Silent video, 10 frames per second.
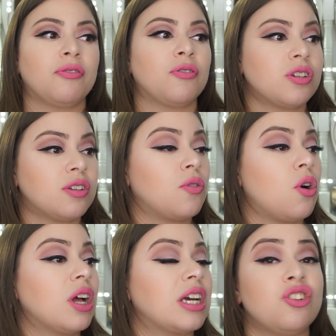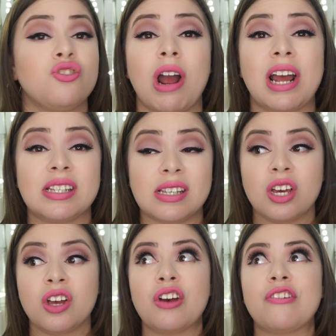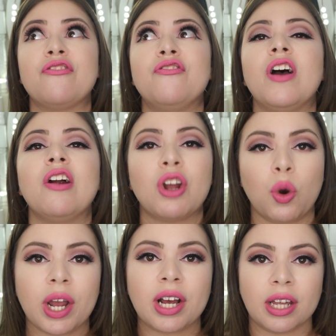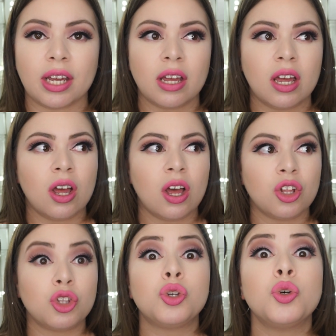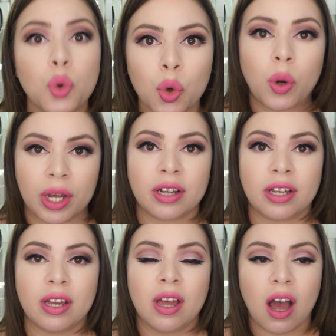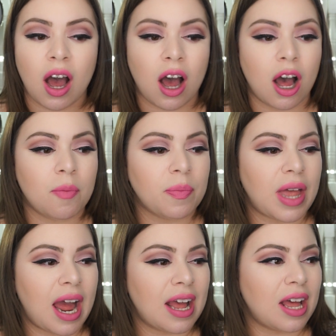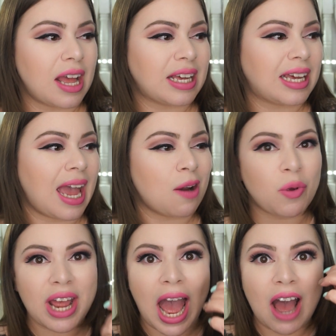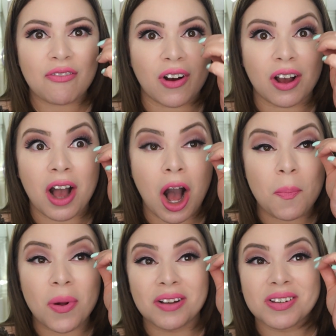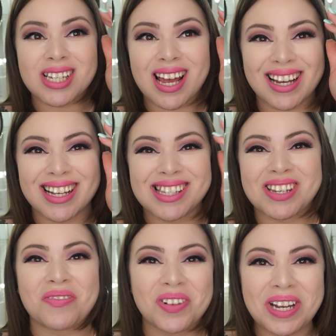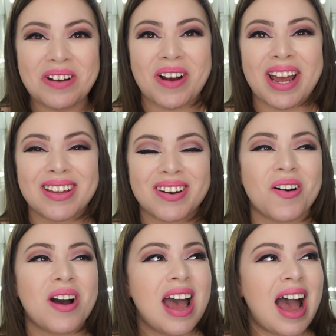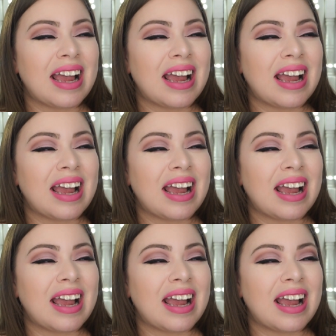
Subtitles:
First of all, it dries very quickly, too quickly. Can we have a couple of seconds of leeway, you know?